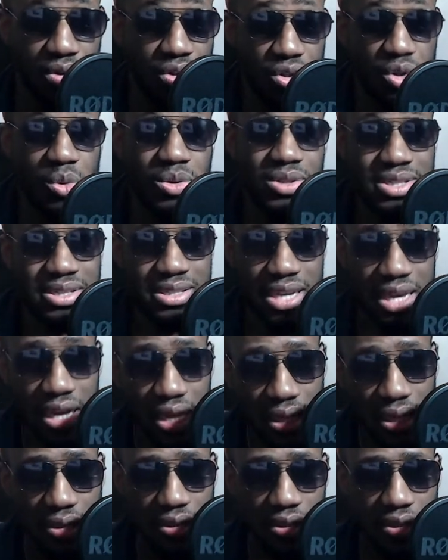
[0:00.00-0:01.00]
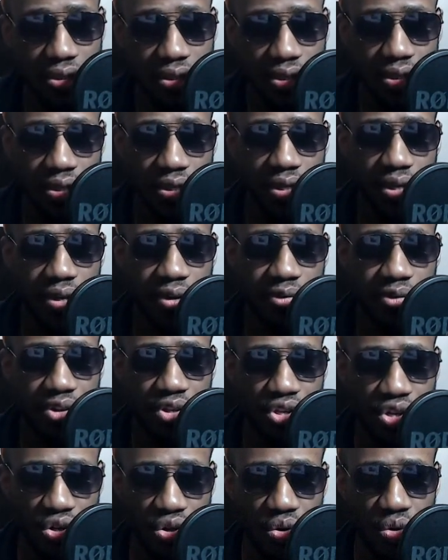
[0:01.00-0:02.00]
don't tell.
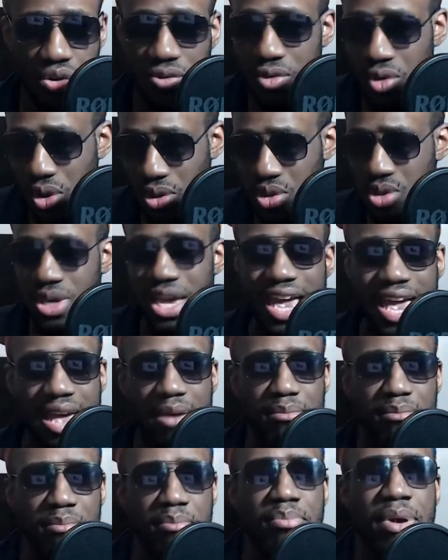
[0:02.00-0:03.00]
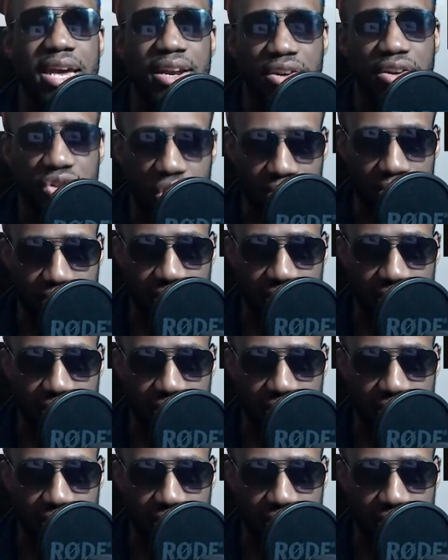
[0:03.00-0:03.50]
You know, you've got to embed your,